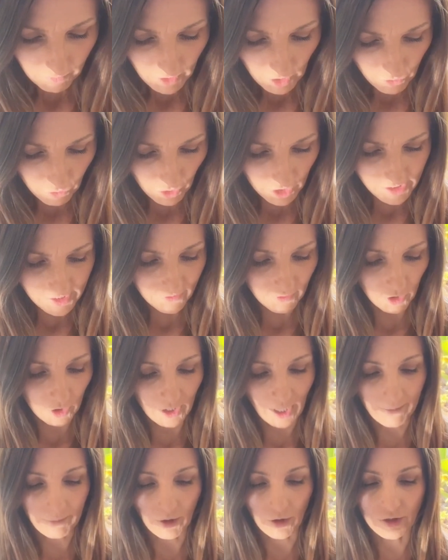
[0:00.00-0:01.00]
First of all,
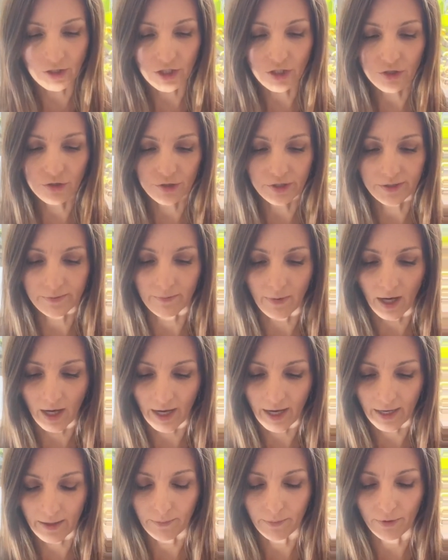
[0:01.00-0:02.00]
I'm going to use
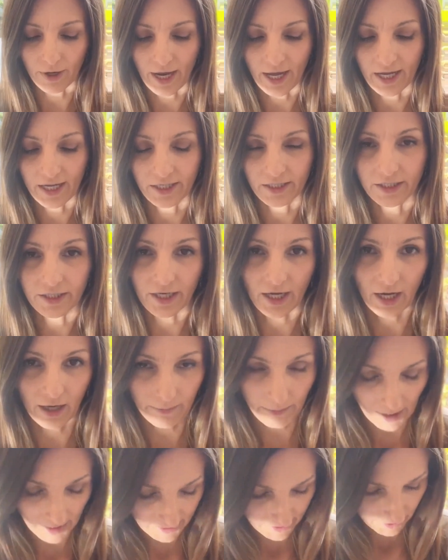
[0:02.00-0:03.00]
my brand
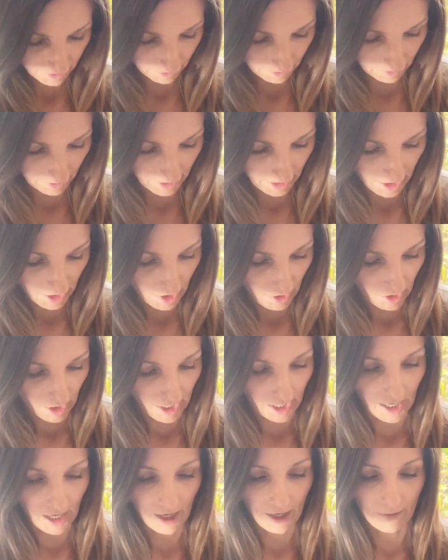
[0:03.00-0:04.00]
pencil.
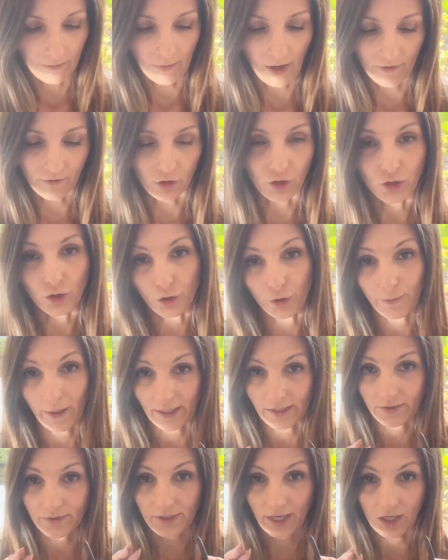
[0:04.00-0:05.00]
I've got two
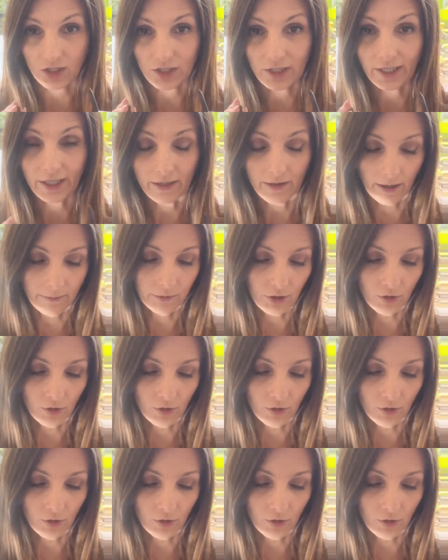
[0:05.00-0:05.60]
pencils actually. I'm